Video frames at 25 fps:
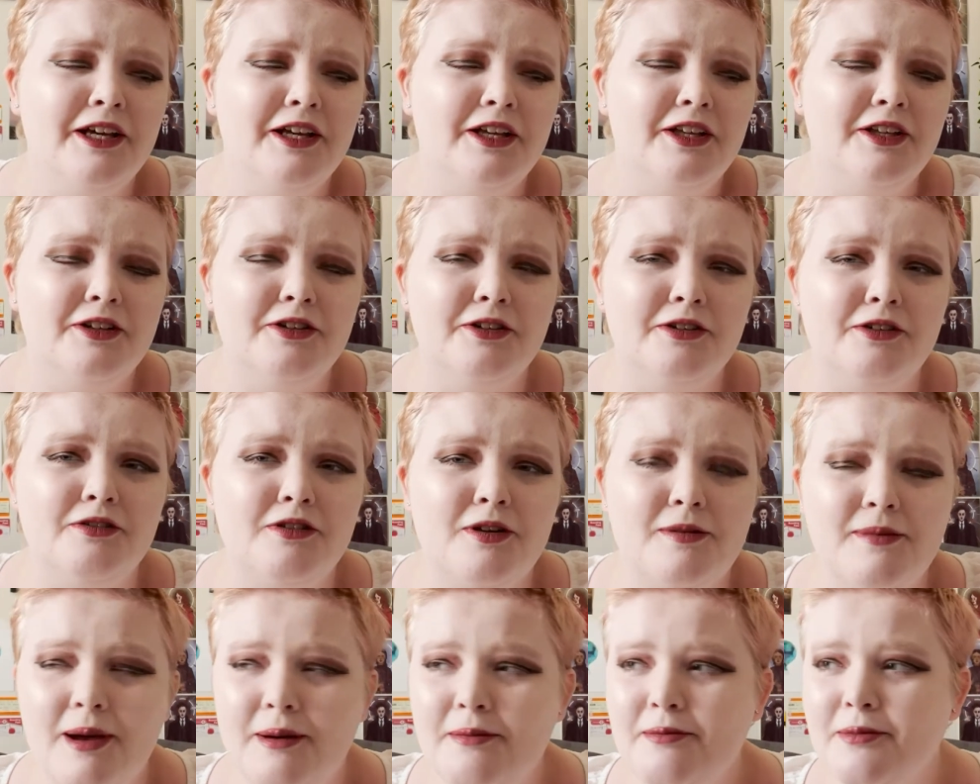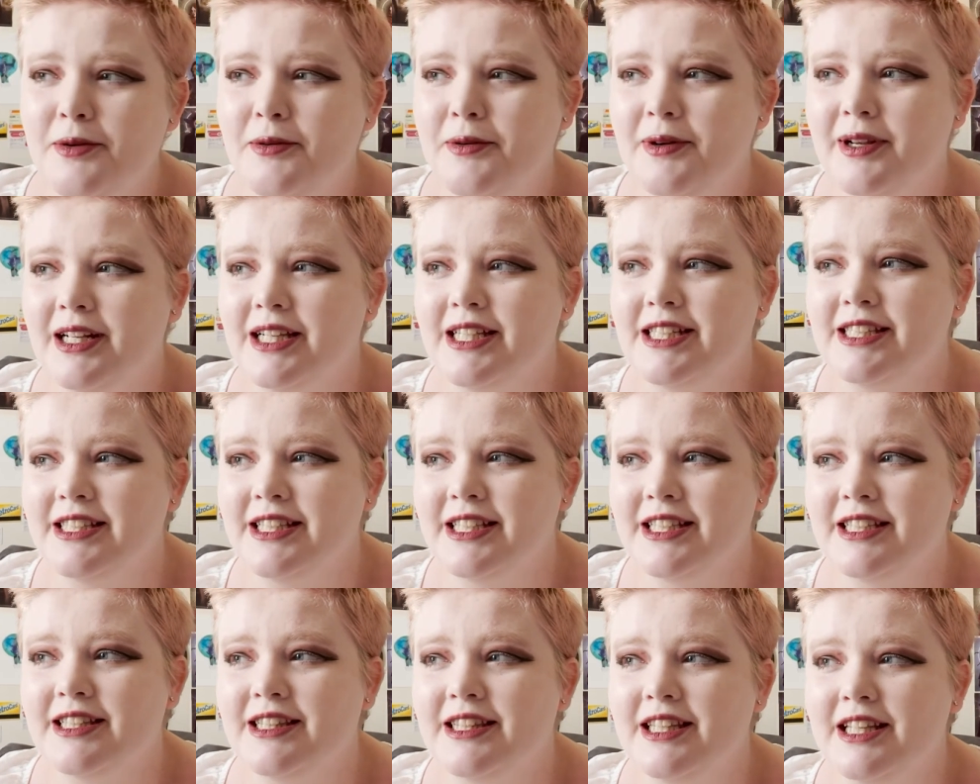you'll remember when I
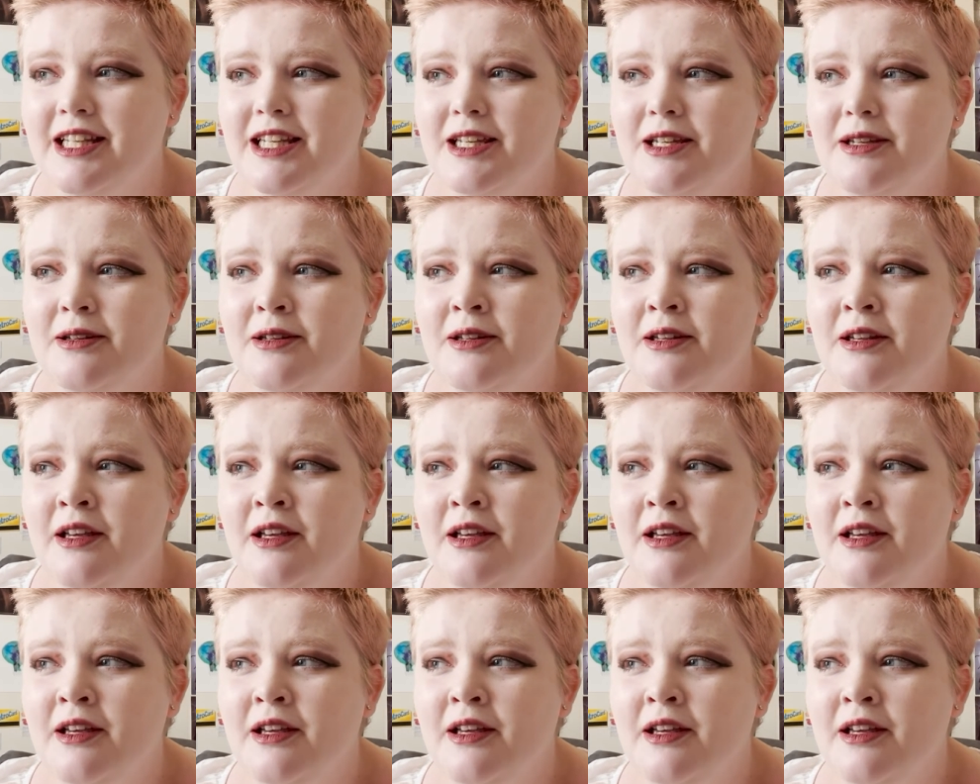did the